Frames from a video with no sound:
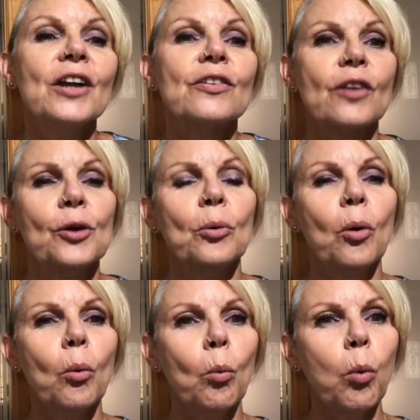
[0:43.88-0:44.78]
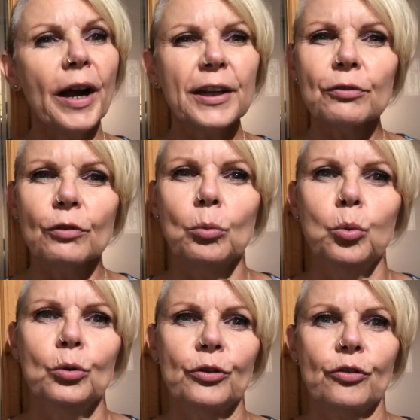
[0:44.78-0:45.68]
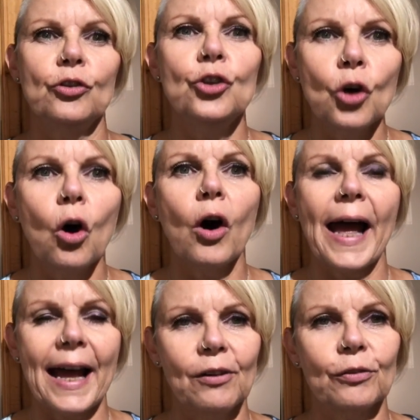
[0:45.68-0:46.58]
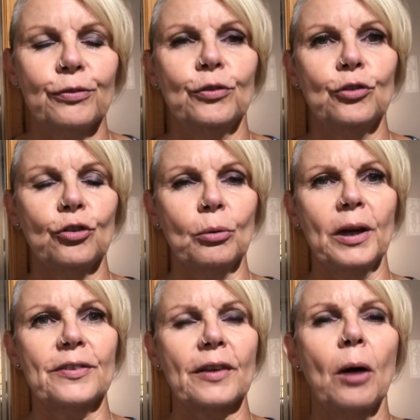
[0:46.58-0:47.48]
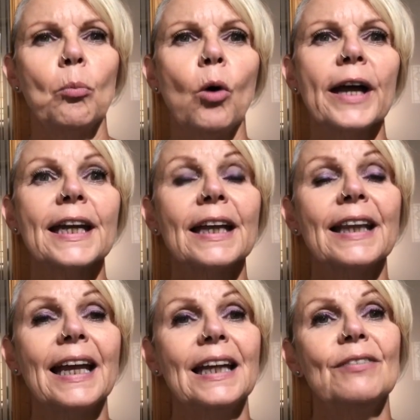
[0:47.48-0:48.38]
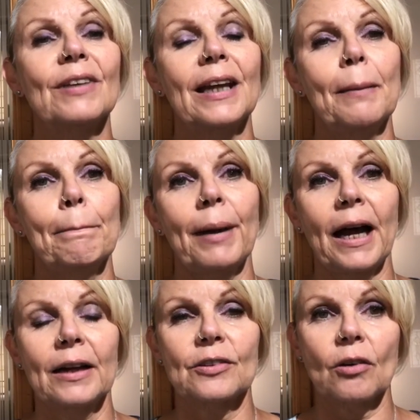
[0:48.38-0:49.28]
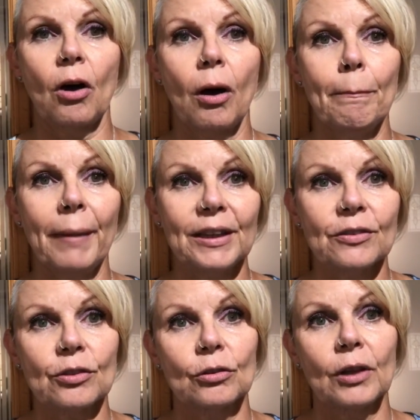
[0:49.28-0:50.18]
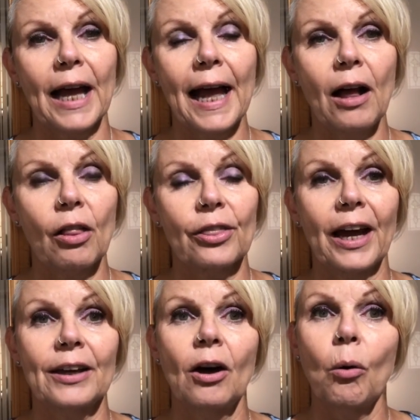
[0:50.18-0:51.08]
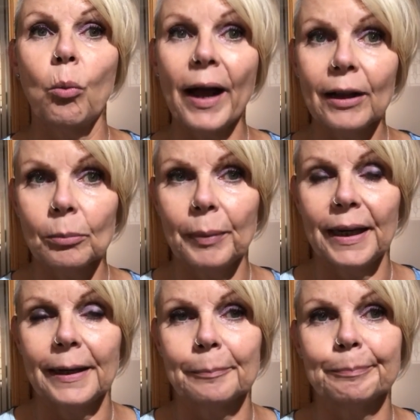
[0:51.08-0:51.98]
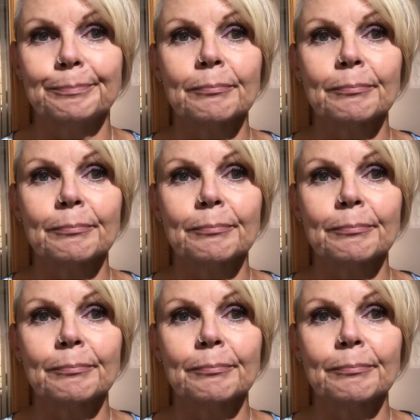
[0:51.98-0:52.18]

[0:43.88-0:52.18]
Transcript: So, why are rewards not helpful to us, and why can they even impact our mental health and our well being?